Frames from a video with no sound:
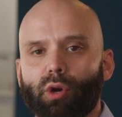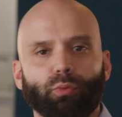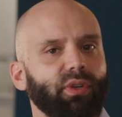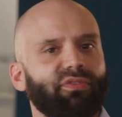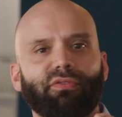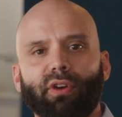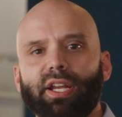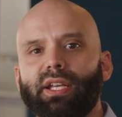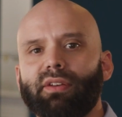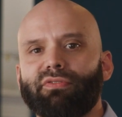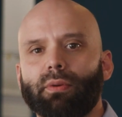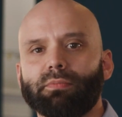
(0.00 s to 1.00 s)

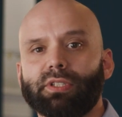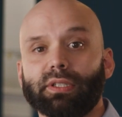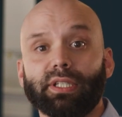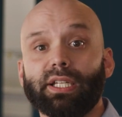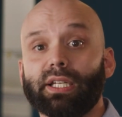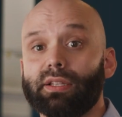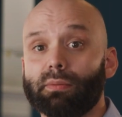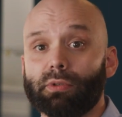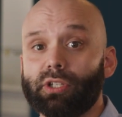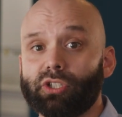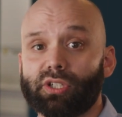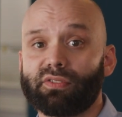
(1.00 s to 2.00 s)
refraining from deleting the
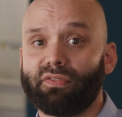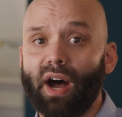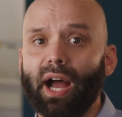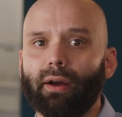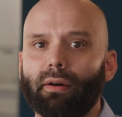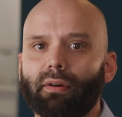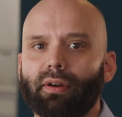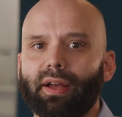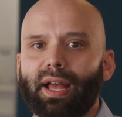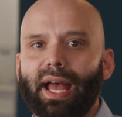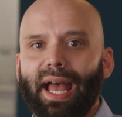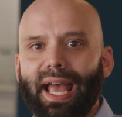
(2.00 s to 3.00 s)
malicious file,
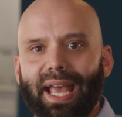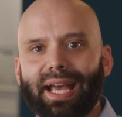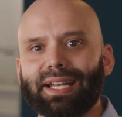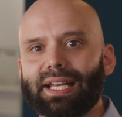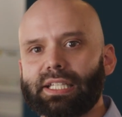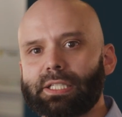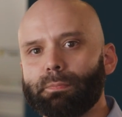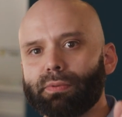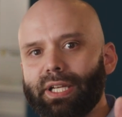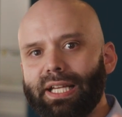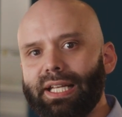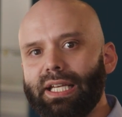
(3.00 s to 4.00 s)
and
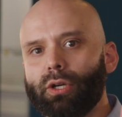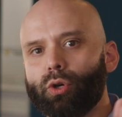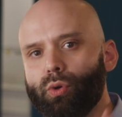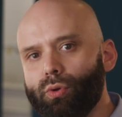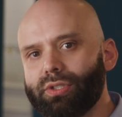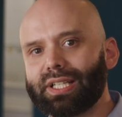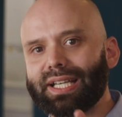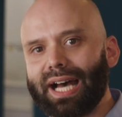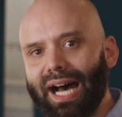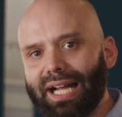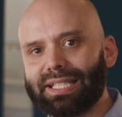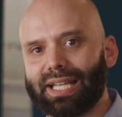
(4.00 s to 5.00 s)
explaining who to
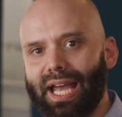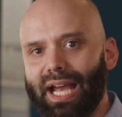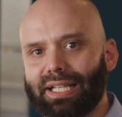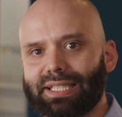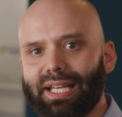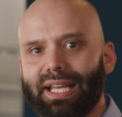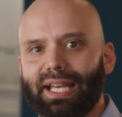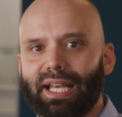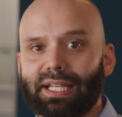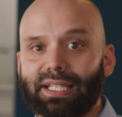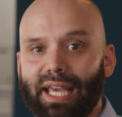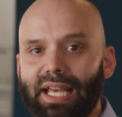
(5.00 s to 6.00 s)
contact
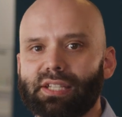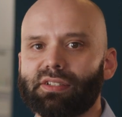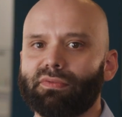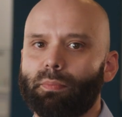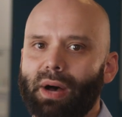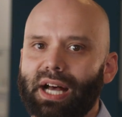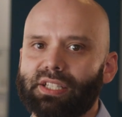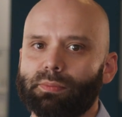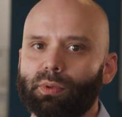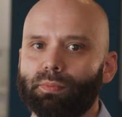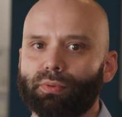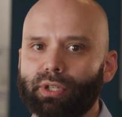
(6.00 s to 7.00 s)
in case of a
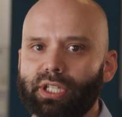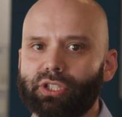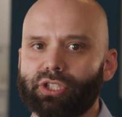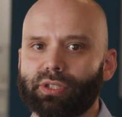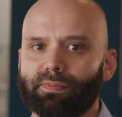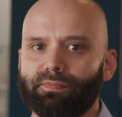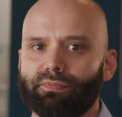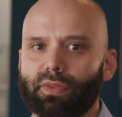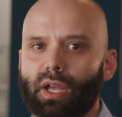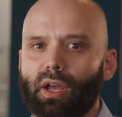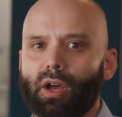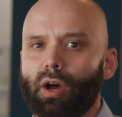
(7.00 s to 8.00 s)
possible breach.
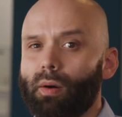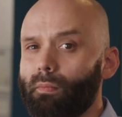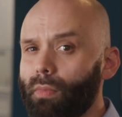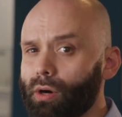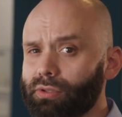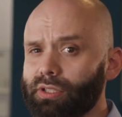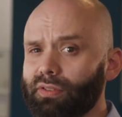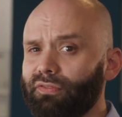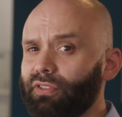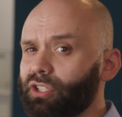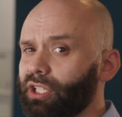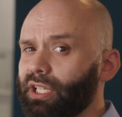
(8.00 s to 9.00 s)
Most
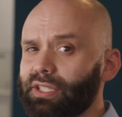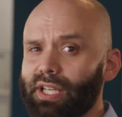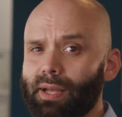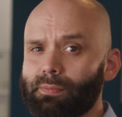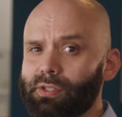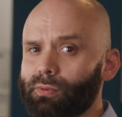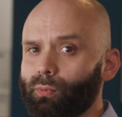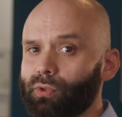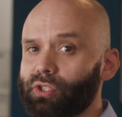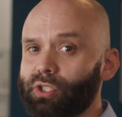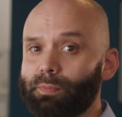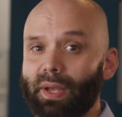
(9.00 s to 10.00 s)
phishing attempts
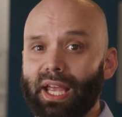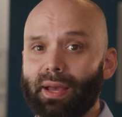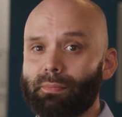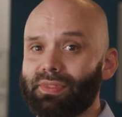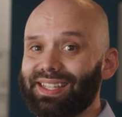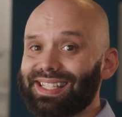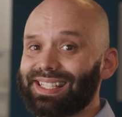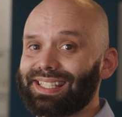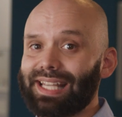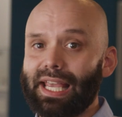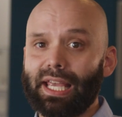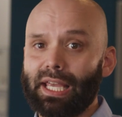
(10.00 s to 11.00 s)
will spam the
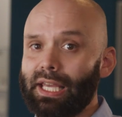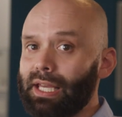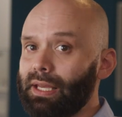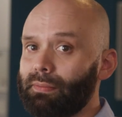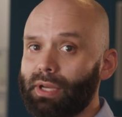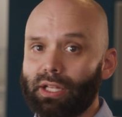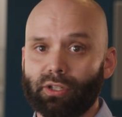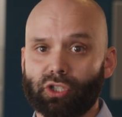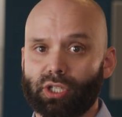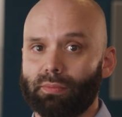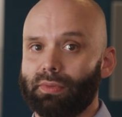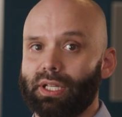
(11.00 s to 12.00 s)
same
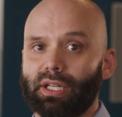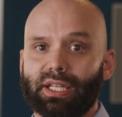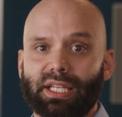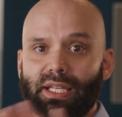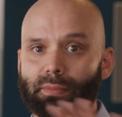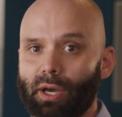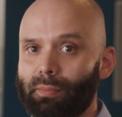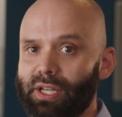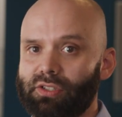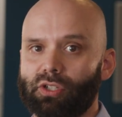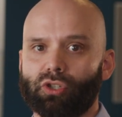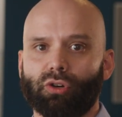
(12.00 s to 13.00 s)
illegitimate email
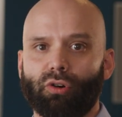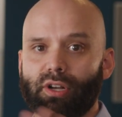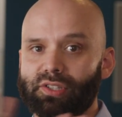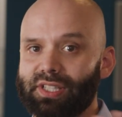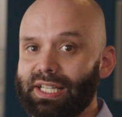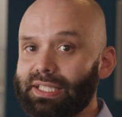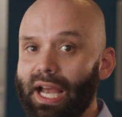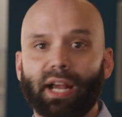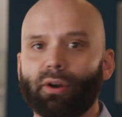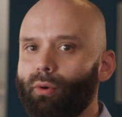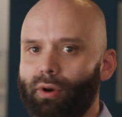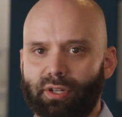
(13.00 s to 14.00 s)
message across the
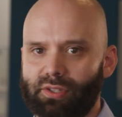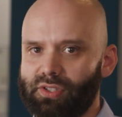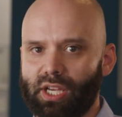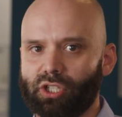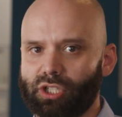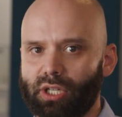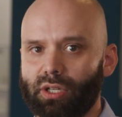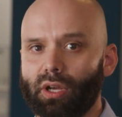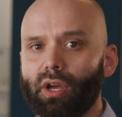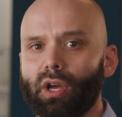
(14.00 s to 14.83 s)
entire organization,